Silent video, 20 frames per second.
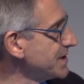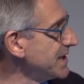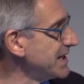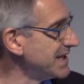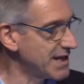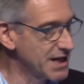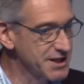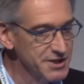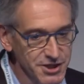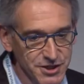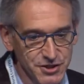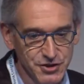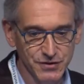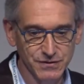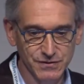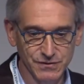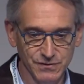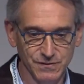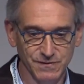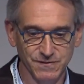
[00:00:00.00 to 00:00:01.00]
in
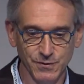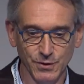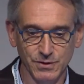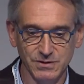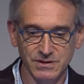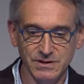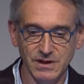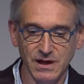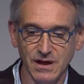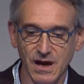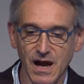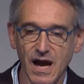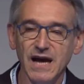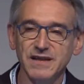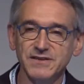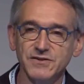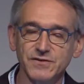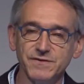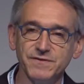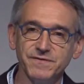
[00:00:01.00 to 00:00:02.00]
addition to frontal
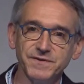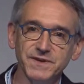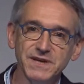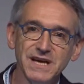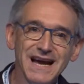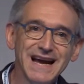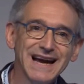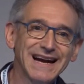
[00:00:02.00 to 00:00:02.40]
atrophy